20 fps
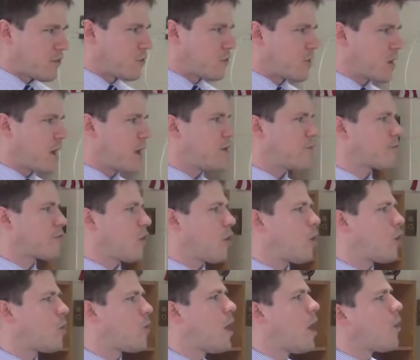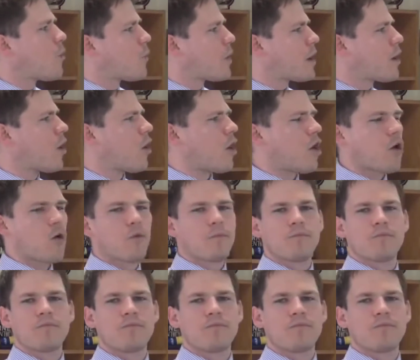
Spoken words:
Okay, so we are